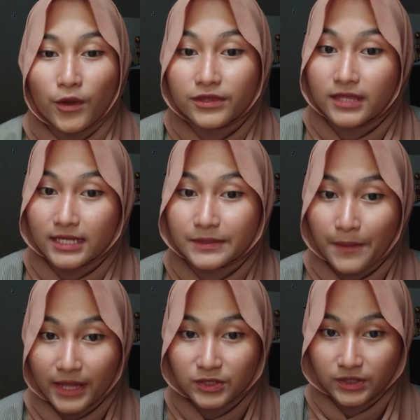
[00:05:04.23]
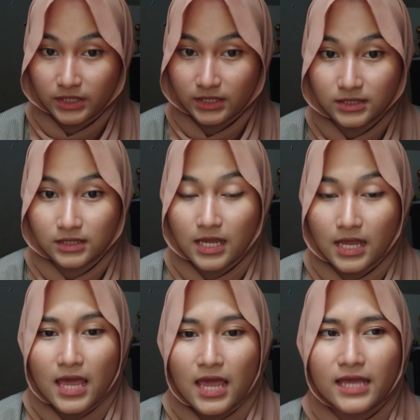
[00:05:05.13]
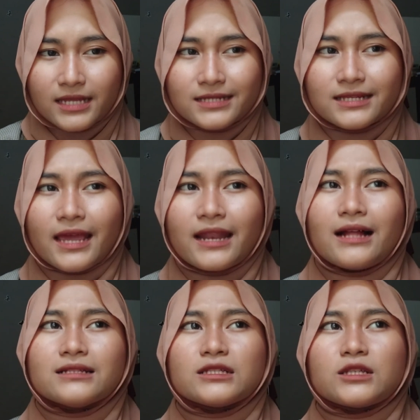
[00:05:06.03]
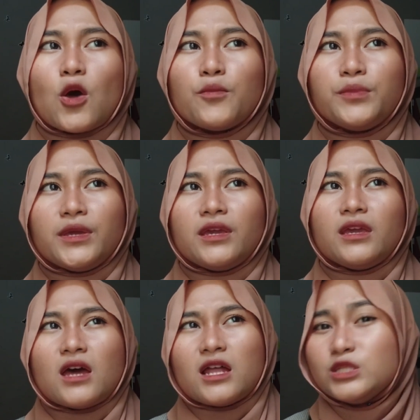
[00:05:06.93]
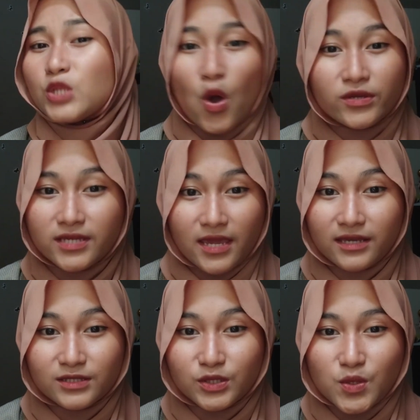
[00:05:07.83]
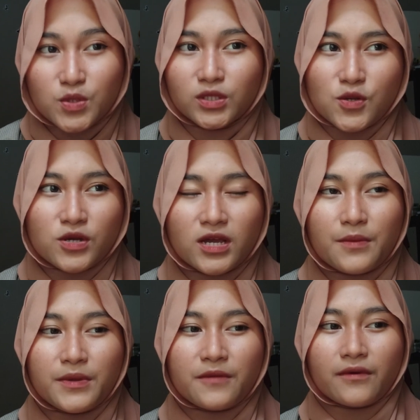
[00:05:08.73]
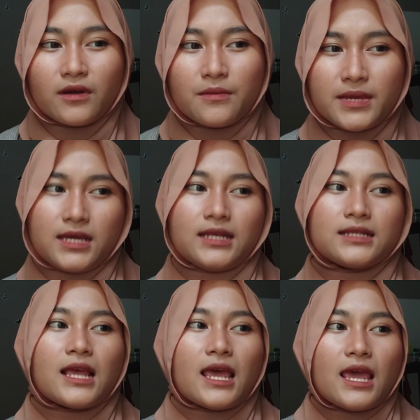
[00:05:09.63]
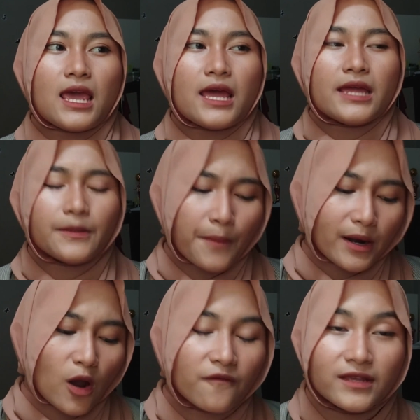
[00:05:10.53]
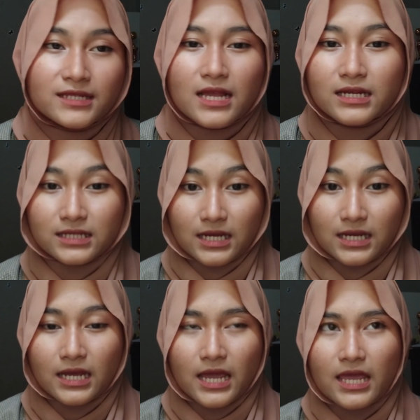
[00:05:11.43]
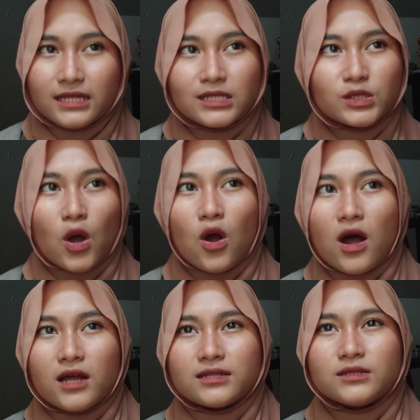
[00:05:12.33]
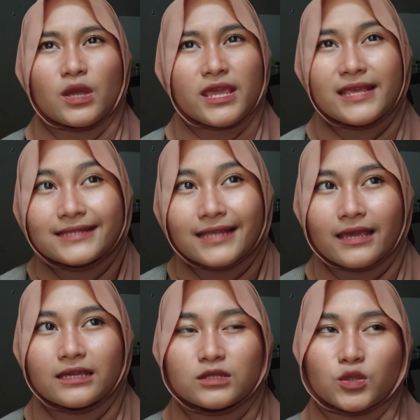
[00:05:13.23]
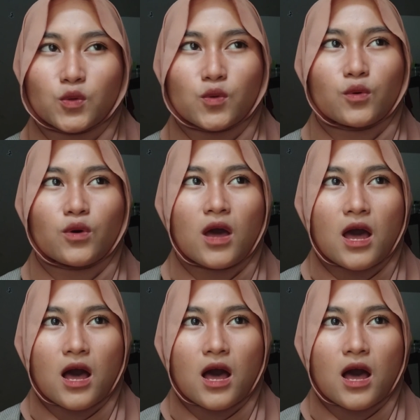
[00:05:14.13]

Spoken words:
with this material, can also be annoying to look because the part of this clock is not easy to